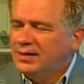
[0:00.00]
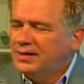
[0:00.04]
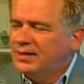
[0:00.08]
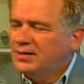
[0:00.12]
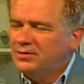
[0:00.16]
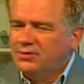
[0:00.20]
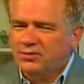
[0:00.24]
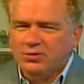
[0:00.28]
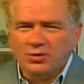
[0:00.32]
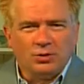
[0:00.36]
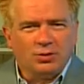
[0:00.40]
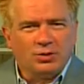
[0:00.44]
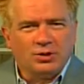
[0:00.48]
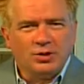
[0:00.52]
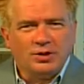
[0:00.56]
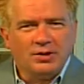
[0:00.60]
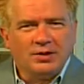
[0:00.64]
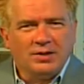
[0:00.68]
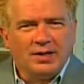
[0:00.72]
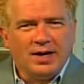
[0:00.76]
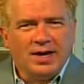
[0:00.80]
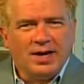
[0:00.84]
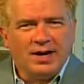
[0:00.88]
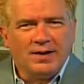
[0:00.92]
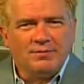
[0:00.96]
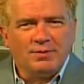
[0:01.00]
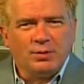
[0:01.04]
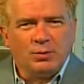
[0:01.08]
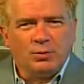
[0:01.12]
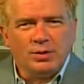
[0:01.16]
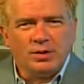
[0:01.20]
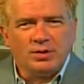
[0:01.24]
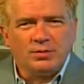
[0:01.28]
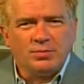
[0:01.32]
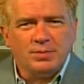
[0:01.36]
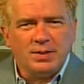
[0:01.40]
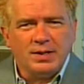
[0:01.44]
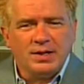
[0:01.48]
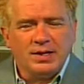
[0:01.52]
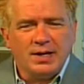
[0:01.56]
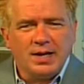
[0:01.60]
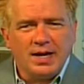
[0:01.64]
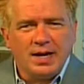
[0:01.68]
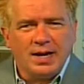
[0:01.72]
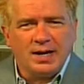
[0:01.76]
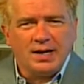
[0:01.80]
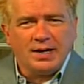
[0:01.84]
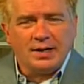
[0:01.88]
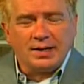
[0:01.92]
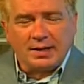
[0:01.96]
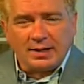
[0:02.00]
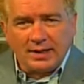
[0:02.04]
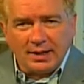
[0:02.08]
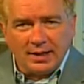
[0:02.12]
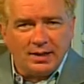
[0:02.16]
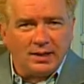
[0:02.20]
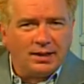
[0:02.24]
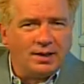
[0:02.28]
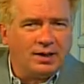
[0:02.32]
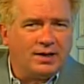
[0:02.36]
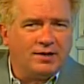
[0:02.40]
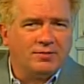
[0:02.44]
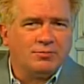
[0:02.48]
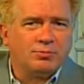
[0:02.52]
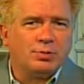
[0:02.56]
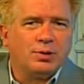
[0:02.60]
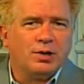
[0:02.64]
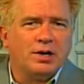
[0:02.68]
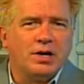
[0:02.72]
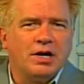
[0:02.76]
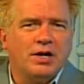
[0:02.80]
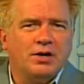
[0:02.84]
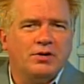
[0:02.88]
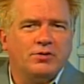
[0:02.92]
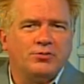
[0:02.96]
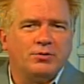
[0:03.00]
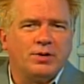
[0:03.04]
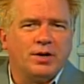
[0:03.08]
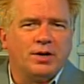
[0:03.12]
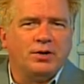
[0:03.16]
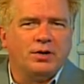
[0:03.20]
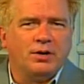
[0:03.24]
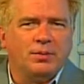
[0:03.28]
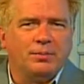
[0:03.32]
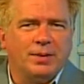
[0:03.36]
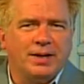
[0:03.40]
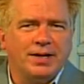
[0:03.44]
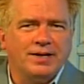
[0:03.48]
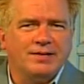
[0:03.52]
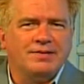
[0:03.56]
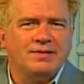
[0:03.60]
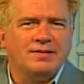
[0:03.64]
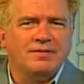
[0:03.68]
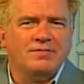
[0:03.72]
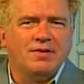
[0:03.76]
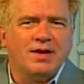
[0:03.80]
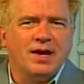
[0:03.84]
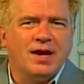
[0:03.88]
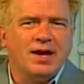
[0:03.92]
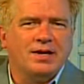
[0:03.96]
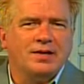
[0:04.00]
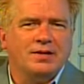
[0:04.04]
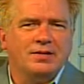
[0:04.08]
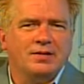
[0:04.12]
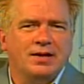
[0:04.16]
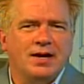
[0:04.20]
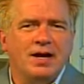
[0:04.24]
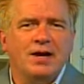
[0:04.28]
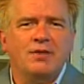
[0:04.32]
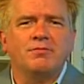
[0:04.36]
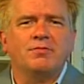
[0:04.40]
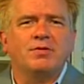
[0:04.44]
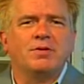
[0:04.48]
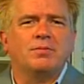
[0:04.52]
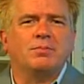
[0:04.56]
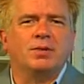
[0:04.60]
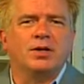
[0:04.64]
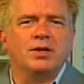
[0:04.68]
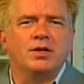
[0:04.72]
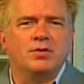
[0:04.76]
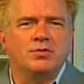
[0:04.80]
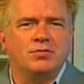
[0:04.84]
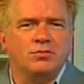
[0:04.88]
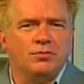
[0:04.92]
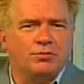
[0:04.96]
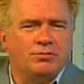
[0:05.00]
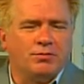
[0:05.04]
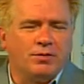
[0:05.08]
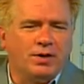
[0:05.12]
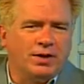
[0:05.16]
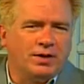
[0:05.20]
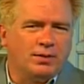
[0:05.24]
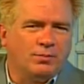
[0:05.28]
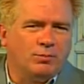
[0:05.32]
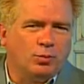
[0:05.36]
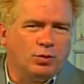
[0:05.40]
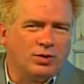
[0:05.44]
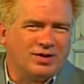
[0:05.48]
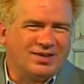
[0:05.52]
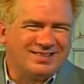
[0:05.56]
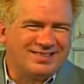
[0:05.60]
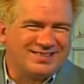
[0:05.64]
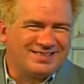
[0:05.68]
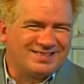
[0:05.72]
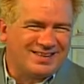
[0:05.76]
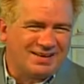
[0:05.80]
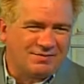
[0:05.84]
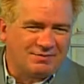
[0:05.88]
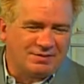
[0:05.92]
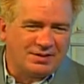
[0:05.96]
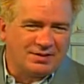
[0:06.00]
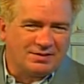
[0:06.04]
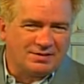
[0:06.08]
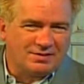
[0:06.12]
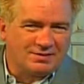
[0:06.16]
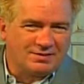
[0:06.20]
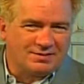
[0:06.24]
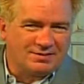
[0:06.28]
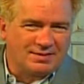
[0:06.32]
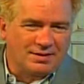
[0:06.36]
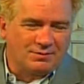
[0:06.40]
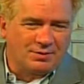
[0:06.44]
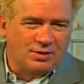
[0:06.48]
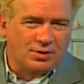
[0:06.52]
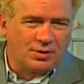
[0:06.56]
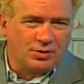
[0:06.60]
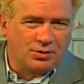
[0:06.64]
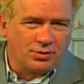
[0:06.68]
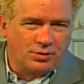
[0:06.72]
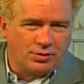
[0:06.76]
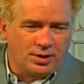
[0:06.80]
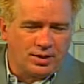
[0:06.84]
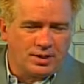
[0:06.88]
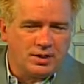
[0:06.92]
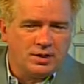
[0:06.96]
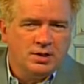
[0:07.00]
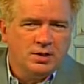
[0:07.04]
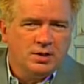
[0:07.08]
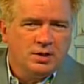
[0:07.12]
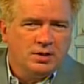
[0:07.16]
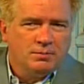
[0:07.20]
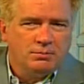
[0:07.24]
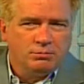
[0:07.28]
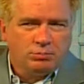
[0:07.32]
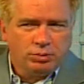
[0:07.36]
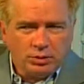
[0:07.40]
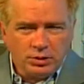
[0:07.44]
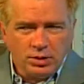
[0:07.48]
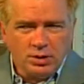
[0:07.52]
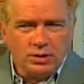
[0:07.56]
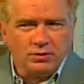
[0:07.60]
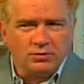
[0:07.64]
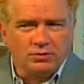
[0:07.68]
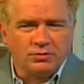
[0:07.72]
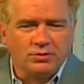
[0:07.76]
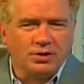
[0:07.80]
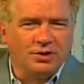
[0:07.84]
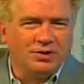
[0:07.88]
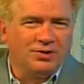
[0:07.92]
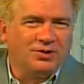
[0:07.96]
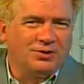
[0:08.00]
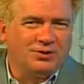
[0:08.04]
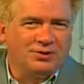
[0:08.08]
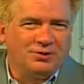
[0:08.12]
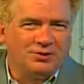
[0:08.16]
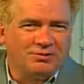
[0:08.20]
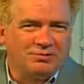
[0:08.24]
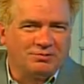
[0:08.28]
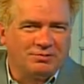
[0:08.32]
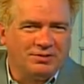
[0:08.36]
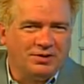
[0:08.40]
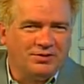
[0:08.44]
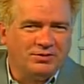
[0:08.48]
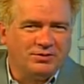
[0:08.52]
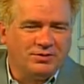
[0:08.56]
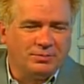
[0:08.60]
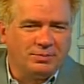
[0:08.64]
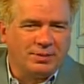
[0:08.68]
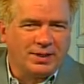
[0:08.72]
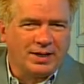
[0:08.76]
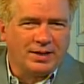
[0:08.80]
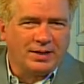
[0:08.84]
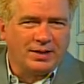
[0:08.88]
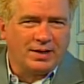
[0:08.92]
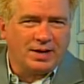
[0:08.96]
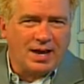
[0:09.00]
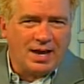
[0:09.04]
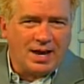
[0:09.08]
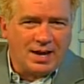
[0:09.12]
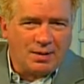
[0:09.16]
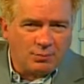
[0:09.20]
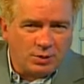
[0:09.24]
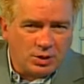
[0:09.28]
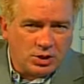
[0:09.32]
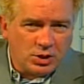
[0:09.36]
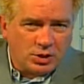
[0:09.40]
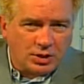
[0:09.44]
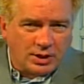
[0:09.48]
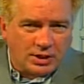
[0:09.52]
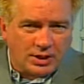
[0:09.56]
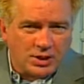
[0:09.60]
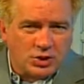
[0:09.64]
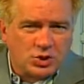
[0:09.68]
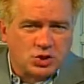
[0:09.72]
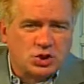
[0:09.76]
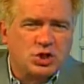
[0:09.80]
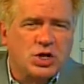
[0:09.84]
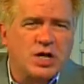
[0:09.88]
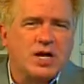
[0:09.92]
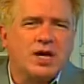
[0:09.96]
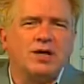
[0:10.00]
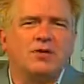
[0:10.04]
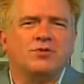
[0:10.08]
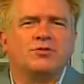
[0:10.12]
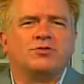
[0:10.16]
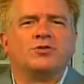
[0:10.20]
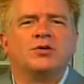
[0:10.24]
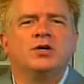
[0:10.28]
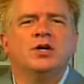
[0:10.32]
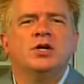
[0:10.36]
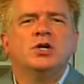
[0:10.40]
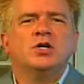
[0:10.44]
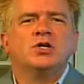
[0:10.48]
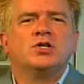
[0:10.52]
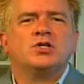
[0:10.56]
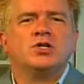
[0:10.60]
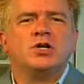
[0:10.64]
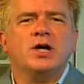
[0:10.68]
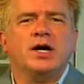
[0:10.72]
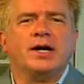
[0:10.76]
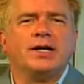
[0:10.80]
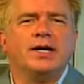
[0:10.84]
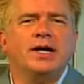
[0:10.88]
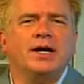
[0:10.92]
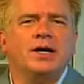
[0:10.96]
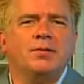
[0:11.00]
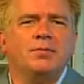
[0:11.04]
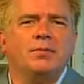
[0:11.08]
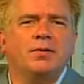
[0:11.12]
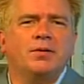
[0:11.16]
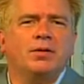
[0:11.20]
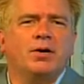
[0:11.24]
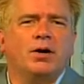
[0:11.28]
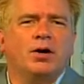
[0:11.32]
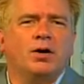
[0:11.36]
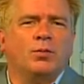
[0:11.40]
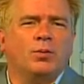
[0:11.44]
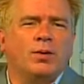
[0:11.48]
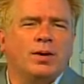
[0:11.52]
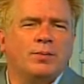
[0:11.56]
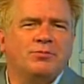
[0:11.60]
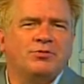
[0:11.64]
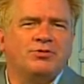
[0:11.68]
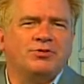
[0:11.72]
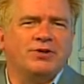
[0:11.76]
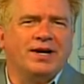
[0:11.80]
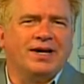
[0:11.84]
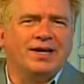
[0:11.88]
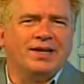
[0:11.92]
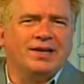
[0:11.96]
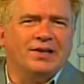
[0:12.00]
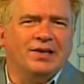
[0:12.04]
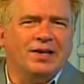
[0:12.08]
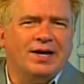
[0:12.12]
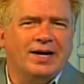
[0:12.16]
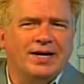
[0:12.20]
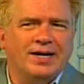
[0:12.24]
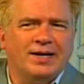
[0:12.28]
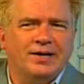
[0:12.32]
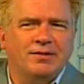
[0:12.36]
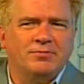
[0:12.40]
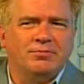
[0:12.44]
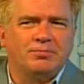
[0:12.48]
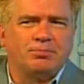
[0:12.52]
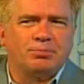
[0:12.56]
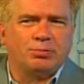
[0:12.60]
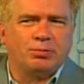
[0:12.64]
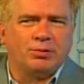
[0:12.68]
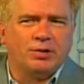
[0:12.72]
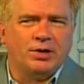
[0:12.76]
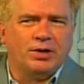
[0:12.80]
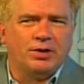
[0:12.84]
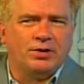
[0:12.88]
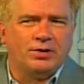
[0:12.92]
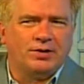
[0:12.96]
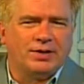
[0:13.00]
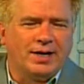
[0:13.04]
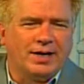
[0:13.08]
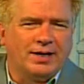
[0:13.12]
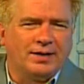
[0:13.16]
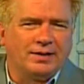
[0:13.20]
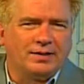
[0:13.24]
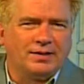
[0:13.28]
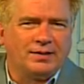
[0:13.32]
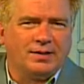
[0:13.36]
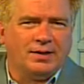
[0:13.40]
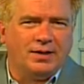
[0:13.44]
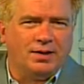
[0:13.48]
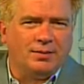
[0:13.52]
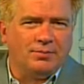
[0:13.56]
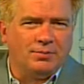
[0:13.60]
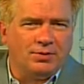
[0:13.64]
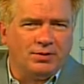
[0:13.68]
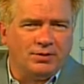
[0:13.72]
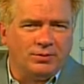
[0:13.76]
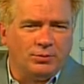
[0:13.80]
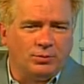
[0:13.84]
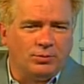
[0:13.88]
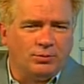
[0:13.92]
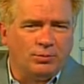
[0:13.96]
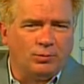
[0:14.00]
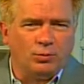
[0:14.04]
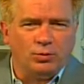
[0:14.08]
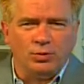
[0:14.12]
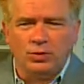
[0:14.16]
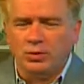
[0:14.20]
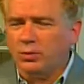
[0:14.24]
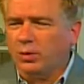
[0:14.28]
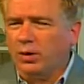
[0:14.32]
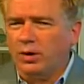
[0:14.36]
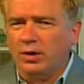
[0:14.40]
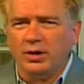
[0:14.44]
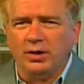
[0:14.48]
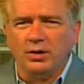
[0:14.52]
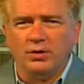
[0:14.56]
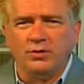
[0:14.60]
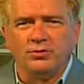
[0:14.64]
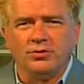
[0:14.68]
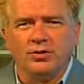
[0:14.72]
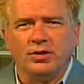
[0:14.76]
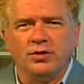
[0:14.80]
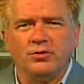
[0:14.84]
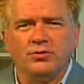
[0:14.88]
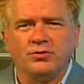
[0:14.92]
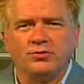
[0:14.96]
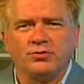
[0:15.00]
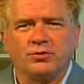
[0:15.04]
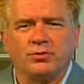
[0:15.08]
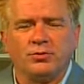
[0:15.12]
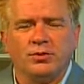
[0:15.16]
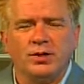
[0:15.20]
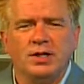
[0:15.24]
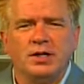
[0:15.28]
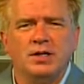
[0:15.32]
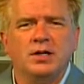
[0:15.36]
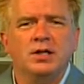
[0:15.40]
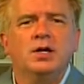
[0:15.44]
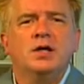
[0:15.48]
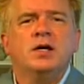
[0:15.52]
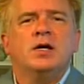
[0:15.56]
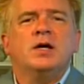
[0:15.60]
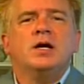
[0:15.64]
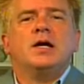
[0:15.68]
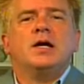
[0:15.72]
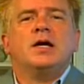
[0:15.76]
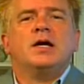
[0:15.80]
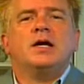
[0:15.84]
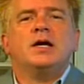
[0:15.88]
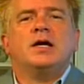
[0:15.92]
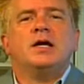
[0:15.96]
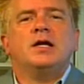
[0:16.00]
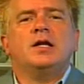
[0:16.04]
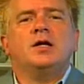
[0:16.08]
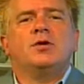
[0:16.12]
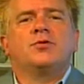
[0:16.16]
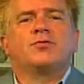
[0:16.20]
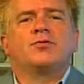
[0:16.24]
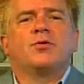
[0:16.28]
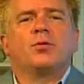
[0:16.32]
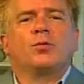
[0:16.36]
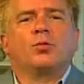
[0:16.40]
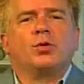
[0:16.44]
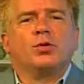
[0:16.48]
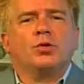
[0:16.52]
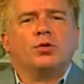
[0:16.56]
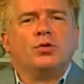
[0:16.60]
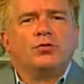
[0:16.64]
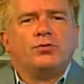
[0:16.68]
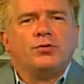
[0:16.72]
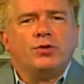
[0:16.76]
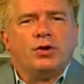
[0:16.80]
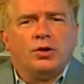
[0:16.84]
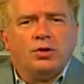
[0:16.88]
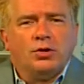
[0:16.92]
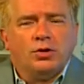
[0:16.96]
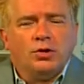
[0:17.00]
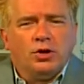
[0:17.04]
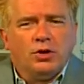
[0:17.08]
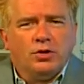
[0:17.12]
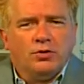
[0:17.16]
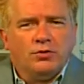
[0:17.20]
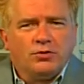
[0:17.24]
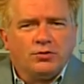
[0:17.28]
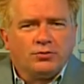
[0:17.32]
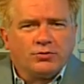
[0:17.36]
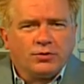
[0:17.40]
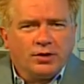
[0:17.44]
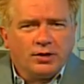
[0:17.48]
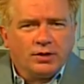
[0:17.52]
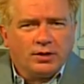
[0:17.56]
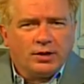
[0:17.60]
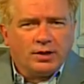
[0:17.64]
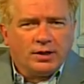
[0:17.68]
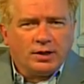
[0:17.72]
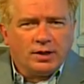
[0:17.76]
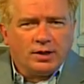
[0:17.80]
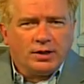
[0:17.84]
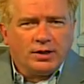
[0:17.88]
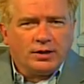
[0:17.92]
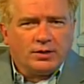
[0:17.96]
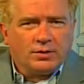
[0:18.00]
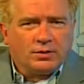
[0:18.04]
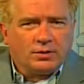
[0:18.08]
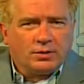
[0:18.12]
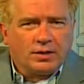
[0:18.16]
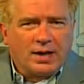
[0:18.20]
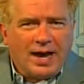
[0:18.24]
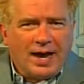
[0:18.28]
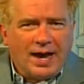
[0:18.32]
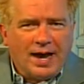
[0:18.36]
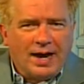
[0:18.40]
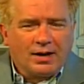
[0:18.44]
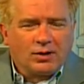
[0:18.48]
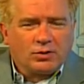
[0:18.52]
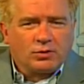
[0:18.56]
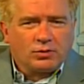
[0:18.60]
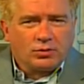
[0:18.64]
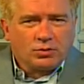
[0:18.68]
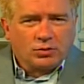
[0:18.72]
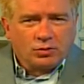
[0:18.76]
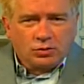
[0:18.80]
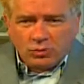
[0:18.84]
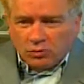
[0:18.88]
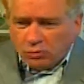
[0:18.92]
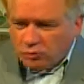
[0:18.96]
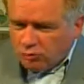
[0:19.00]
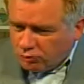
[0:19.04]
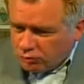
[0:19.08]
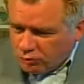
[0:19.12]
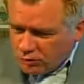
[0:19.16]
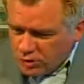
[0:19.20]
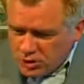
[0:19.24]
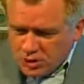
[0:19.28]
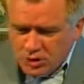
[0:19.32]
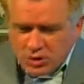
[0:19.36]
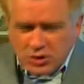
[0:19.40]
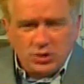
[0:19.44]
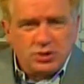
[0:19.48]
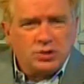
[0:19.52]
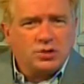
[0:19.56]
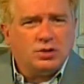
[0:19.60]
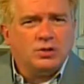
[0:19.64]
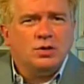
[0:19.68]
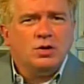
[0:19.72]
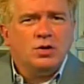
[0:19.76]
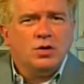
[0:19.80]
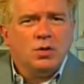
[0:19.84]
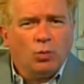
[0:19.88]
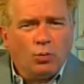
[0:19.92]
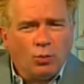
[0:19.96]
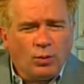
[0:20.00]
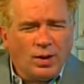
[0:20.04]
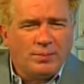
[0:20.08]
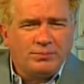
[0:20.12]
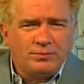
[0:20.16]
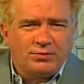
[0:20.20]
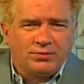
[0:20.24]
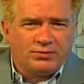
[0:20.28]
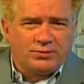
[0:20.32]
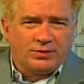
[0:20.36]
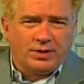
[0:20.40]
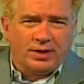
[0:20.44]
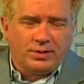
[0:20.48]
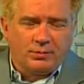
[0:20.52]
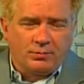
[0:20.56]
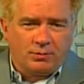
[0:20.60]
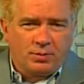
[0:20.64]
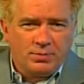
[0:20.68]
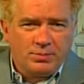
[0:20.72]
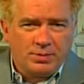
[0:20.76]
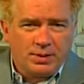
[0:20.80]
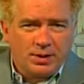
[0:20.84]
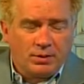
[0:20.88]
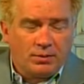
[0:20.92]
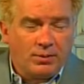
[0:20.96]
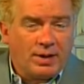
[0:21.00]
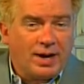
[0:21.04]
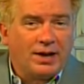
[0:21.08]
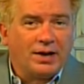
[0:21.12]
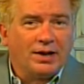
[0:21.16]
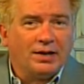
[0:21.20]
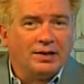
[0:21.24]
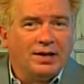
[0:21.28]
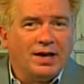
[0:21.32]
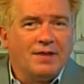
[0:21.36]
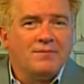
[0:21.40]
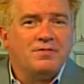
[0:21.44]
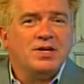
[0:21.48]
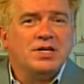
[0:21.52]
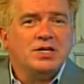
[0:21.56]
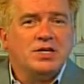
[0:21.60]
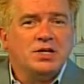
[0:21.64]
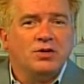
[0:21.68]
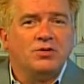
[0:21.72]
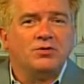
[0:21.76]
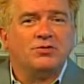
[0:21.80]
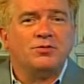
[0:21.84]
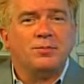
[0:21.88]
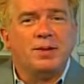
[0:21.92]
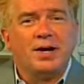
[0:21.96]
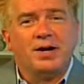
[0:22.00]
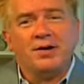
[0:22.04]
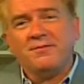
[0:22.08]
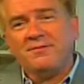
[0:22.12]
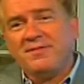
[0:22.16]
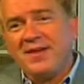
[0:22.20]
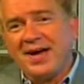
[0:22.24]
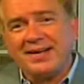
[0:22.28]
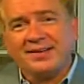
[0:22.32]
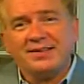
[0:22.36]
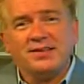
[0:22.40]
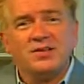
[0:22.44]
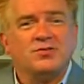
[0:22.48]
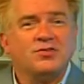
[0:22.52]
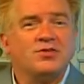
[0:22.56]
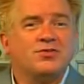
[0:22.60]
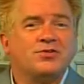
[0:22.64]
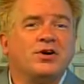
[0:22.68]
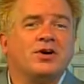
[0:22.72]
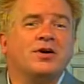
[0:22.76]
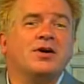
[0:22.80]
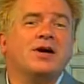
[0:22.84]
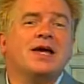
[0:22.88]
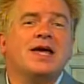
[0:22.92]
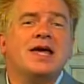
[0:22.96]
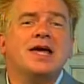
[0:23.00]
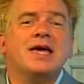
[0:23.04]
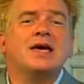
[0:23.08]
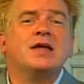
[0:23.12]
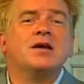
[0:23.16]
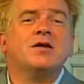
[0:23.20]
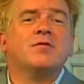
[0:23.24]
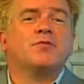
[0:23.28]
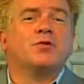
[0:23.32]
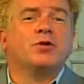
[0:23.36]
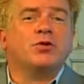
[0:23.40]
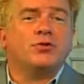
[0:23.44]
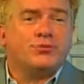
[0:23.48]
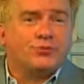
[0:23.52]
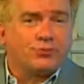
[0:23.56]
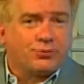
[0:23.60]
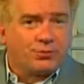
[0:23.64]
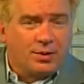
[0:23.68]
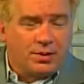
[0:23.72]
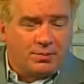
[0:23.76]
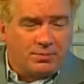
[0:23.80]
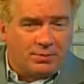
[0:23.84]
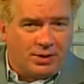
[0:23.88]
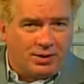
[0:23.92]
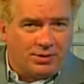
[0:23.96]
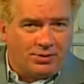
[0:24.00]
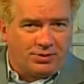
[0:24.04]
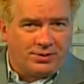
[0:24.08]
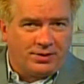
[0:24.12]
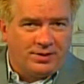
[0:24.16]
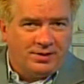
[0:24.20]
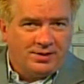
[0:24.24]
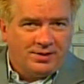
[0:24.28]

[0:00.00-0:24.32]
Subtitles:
So good to have you with me today. Again, Live Prayer airs right here on My TV 8 every Monday through Friday morning, 7 to 7:30. Please tell all your friends about it. And when you get a chance, check out our website, LivePrayer.com. The URL is on the screen. It is the world's largest online Christian website. We've been around 11 years. As a matter of fact, this is our anniversary month.